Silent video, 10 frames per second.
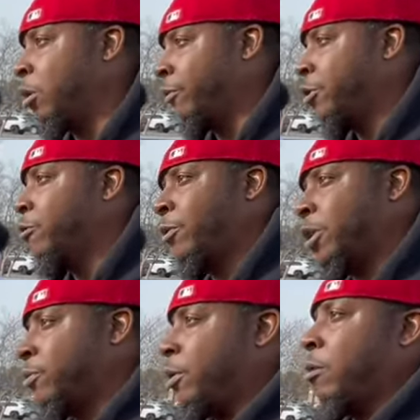of truth
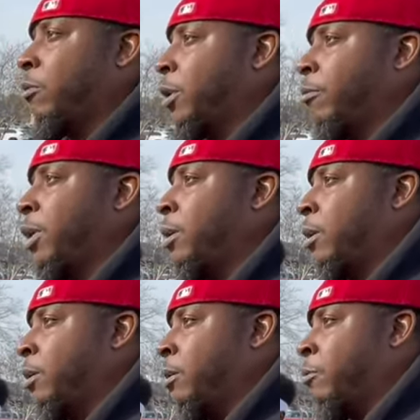because we don't really read
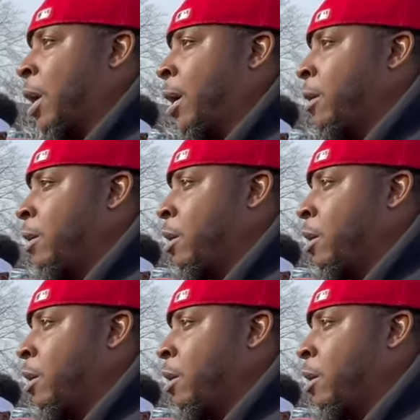it, right?